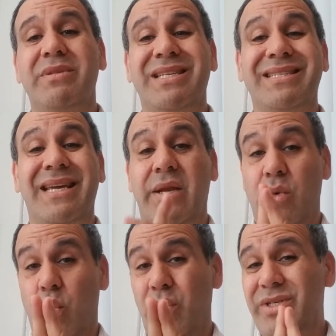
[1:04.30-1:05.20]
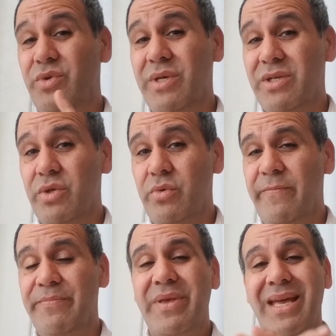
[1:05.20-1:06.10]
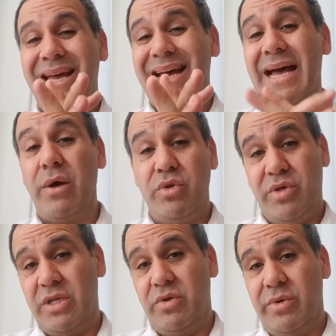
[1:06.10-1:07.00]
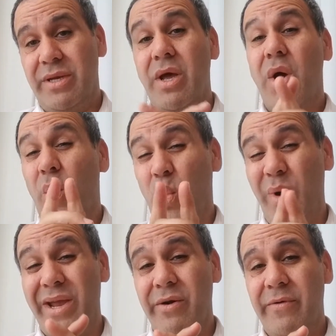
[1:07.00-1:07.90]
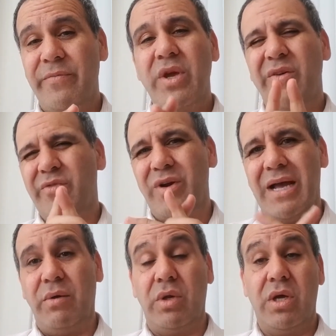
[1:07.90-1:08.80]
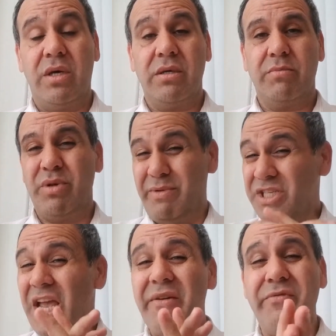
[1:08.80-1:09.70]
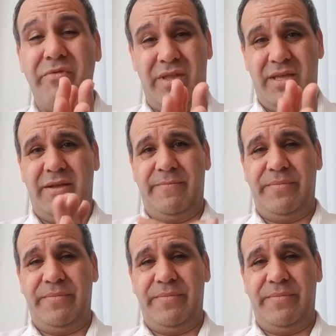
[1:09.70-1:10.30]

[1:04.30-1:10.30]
dictate what you can do, how you can do it, where, for how long, pretty much everything.